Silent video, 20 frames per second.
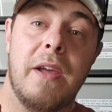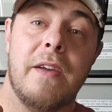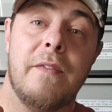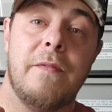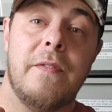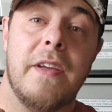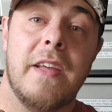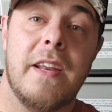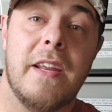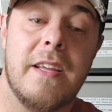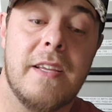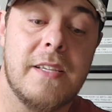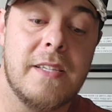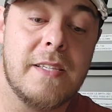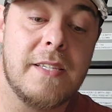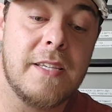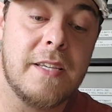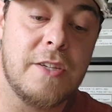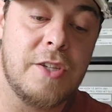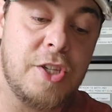if it
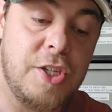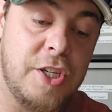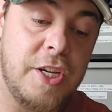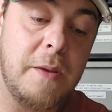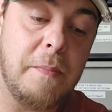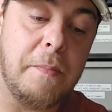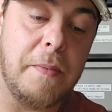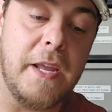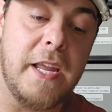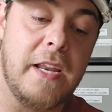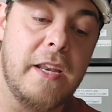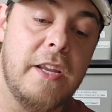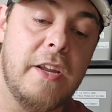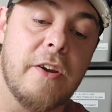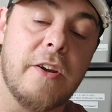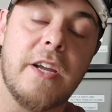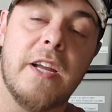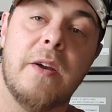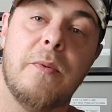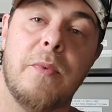is shipping, you're
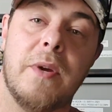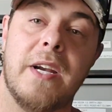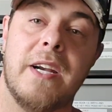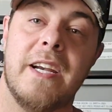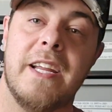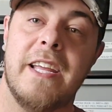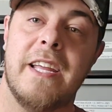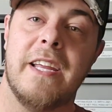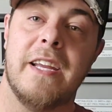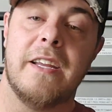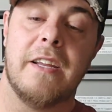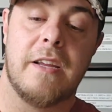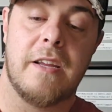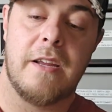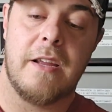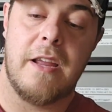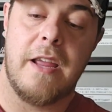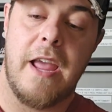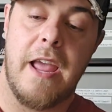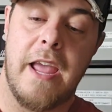going to want to need
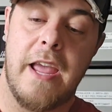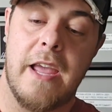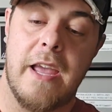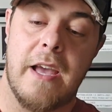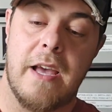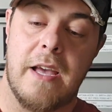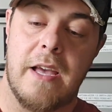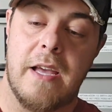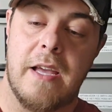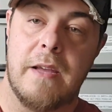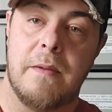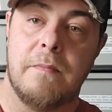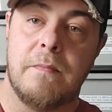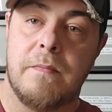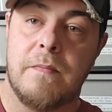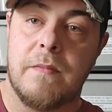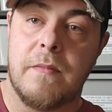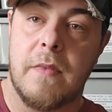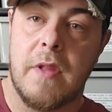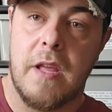a
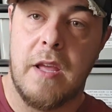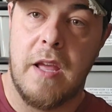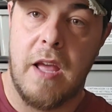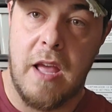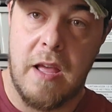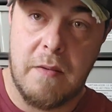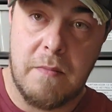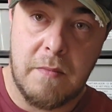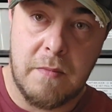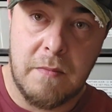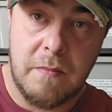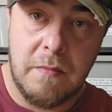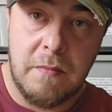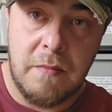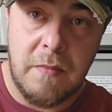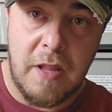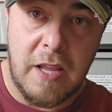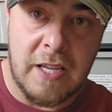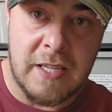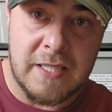
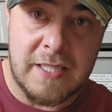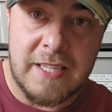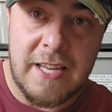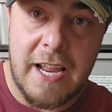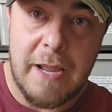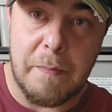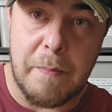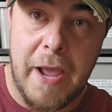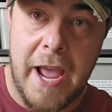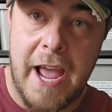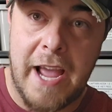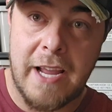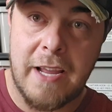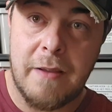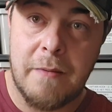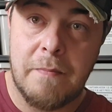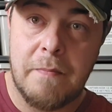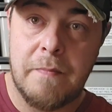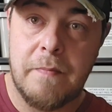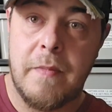snake bag.
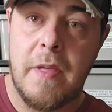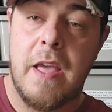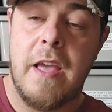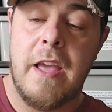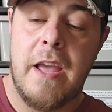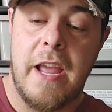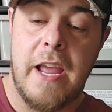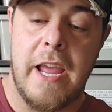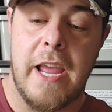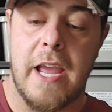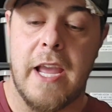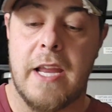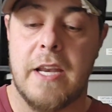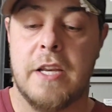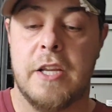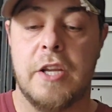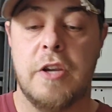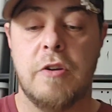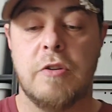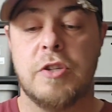
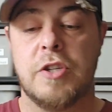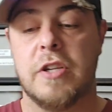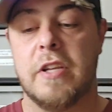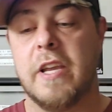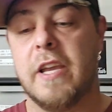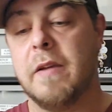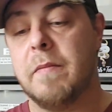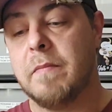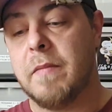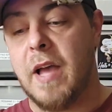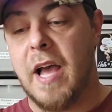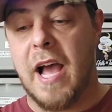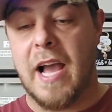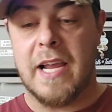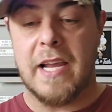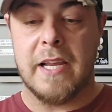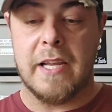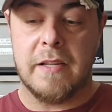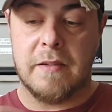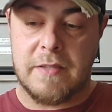And usually
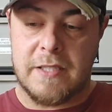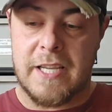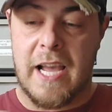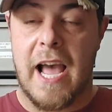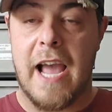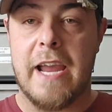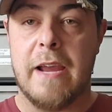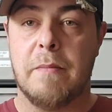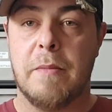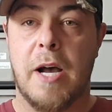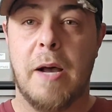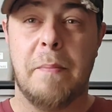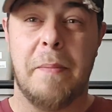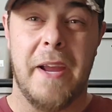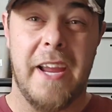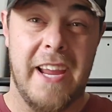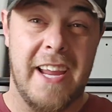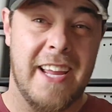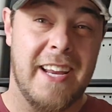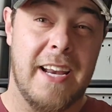I tie them up
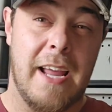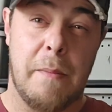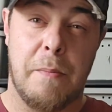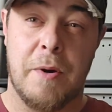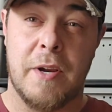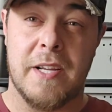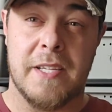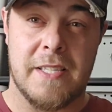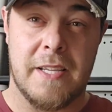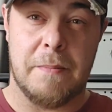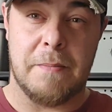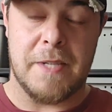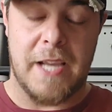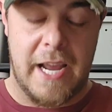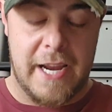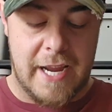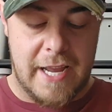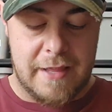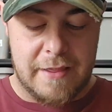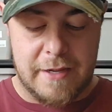and I put a zip
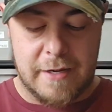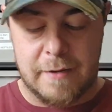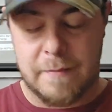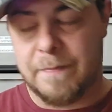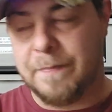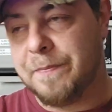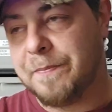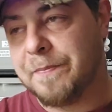tie on there.